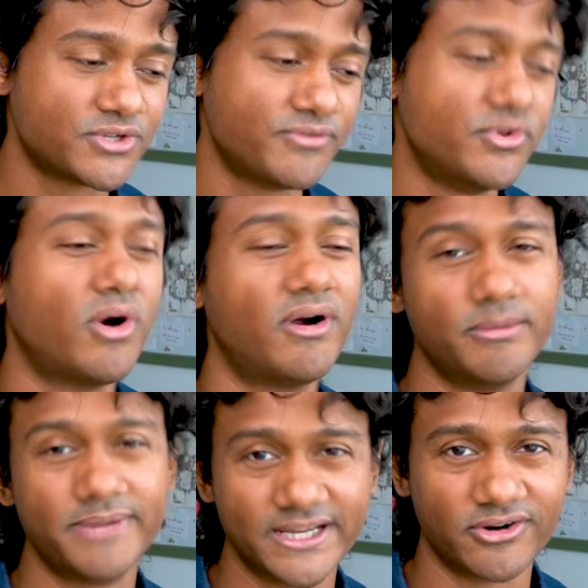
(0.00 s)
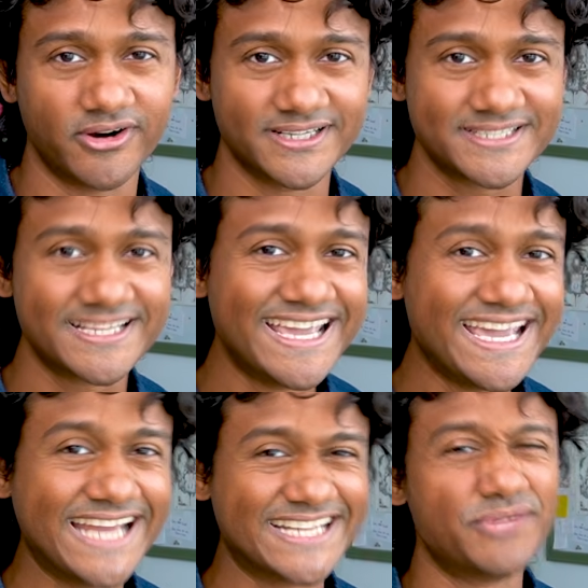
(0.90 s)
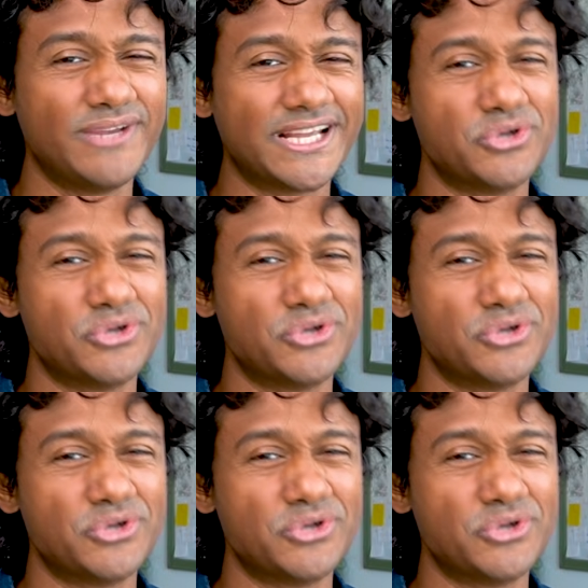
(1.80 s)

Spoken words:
So if you are a beginner artist, it doesn't feel like